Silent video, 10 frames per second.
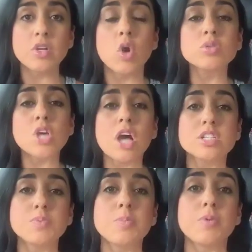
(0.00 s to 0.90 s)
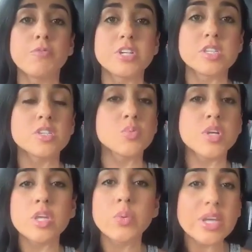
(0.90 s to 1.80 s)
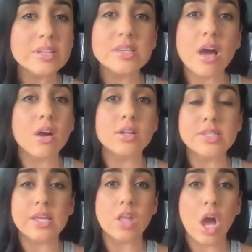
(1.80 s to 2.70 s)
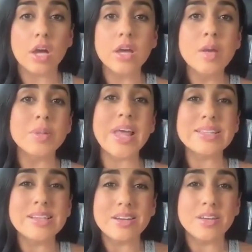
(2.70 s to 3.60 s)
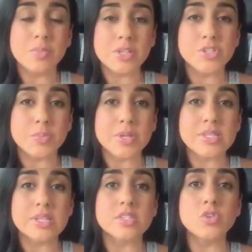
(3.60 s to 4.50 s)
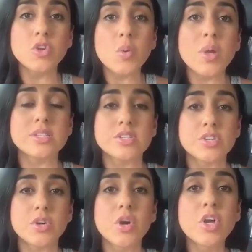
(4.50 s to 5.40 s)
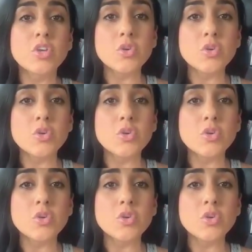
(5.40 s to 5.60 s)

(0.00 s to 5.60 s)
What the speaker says: But go talk to people first, because really we can talk all day long, but that's not going to build your business. You know what to do.